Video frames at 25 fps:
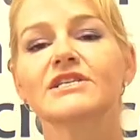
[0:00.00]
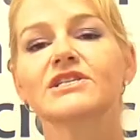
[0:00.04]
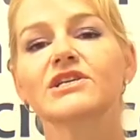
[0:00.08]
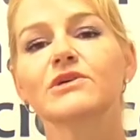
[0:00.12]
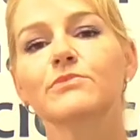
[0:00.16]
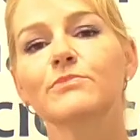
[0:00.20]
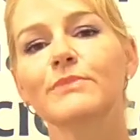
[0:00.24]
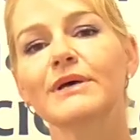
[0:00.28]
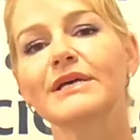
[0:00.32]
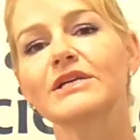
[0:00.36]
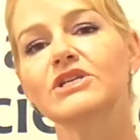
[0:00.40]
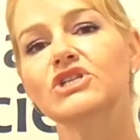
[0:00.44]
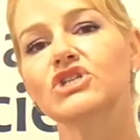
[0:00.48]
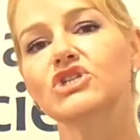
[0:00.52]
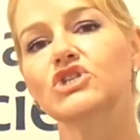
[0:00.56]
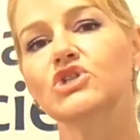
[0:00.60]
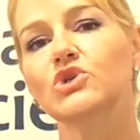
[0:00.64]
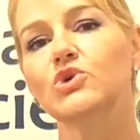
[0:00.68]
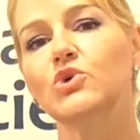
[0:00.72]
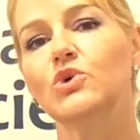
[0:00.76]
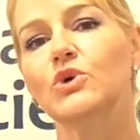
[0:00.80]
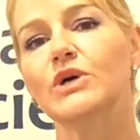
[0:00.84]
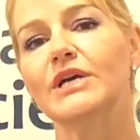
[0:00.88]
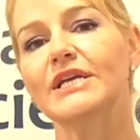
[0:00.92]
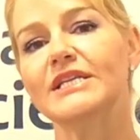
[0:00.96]
to make
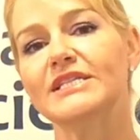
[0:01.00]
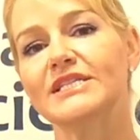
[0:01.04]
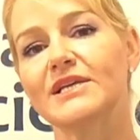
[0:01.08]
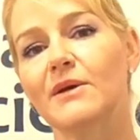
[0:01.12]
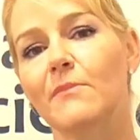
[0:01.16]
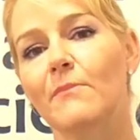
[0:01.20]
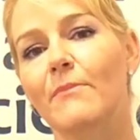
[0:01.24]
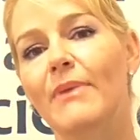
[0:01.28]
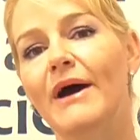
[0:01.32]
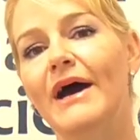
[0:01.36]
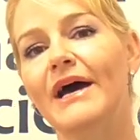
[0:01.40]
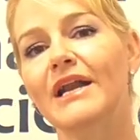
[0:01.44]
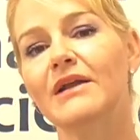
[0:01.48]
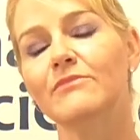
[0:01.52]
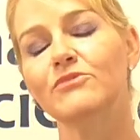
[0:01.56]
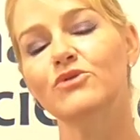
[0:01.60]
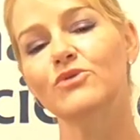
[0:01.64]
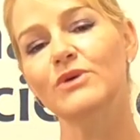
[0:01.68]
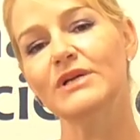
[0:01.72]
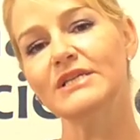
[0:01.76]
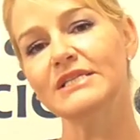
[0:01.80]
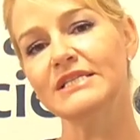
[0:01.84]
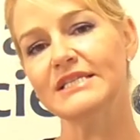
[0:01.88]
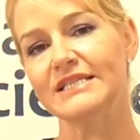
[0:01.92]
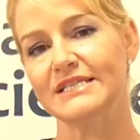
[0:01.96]
sure it's
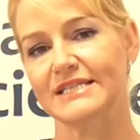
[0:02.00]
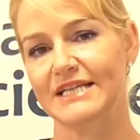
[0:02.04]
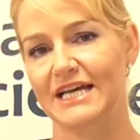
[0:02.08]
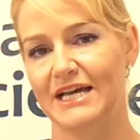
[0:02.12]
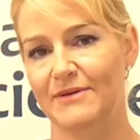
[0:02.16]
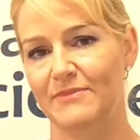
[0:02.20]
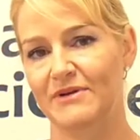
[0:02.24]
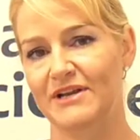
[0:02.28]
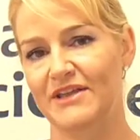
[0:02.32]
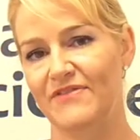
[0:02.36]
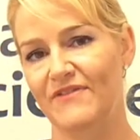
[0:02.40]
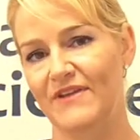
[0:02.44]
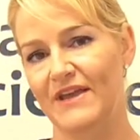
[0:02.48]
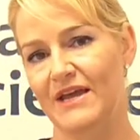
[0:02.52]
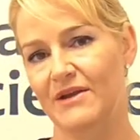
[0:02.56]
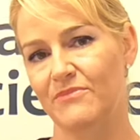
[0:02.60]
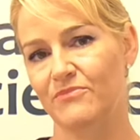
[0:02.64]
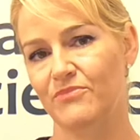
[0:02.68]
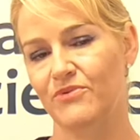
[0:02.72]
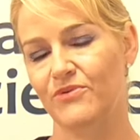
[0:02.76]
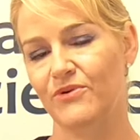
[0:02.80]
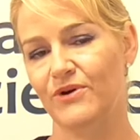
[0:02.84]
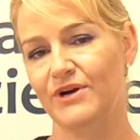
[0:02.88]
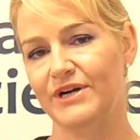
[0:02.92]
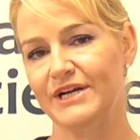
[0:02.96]
compatible and stable in the
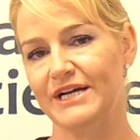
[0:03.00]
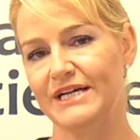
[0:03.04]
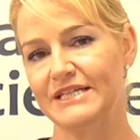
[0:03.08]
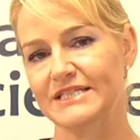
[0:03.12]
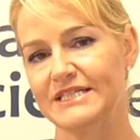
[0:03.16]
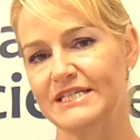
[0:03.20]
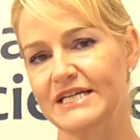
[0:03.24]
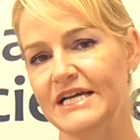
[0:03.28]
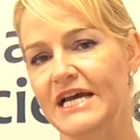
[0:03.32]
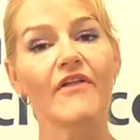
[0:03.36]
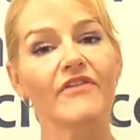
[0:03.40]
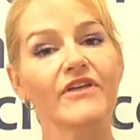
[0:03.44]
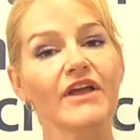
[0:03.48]
end product.